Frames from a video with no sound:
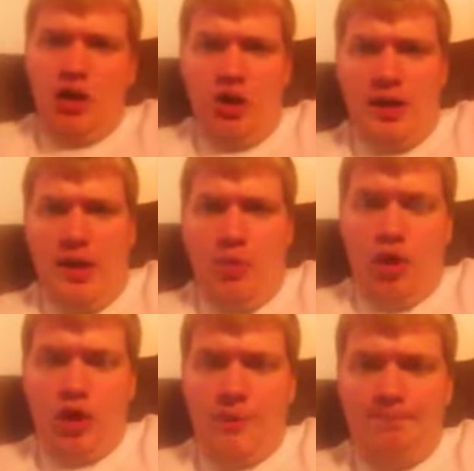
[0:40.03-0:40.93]
good
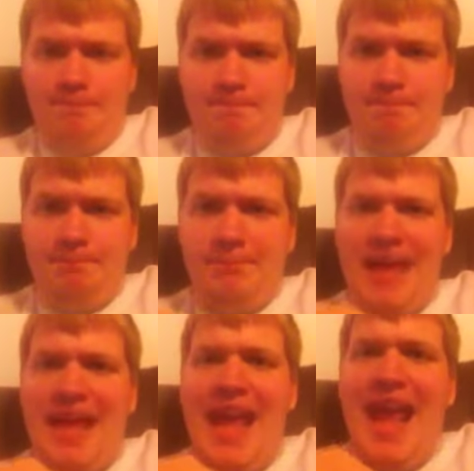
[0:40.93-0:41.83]
network.
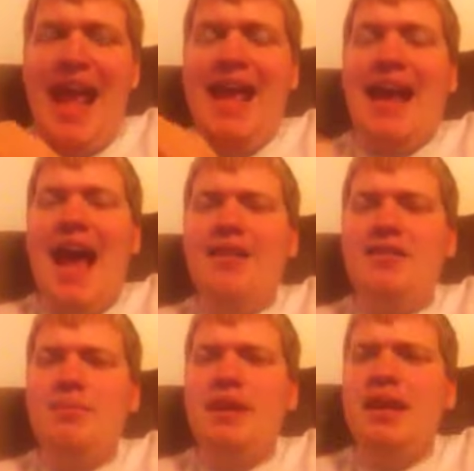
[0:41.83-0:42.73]
It has
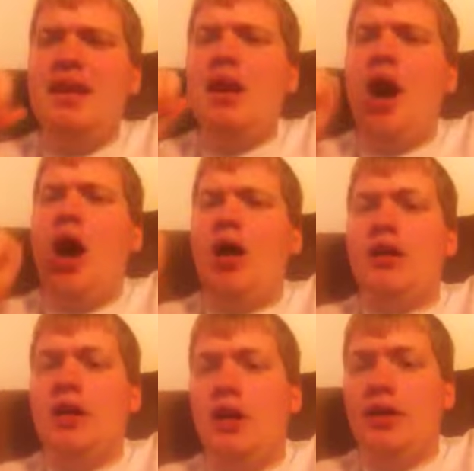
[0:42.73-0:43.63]
to be on
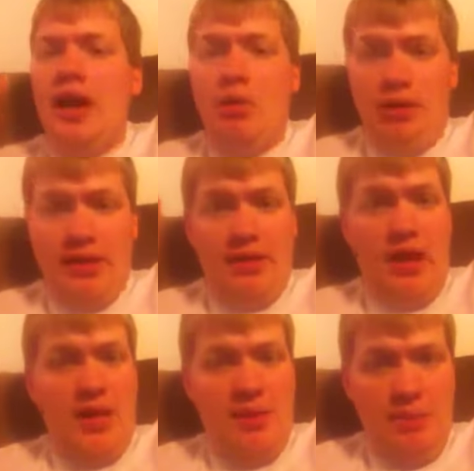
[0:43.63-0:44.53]
a network that a
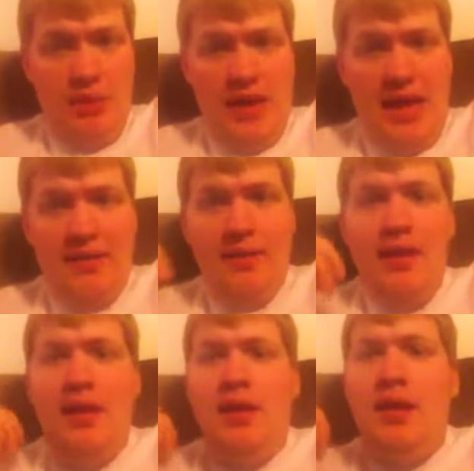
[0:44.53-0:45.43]
lot of people get
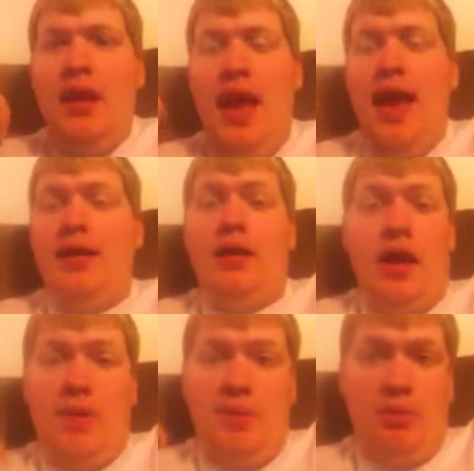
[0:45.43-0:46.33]
and a
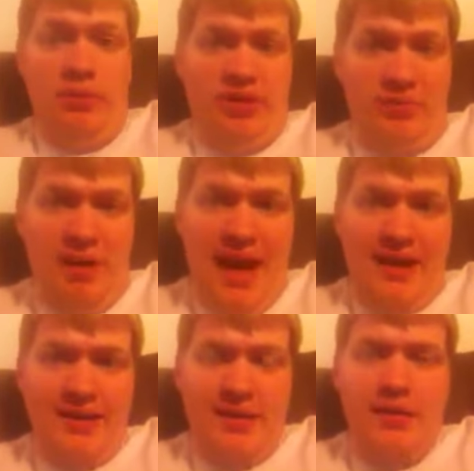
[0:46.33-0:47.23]
lot of people respect.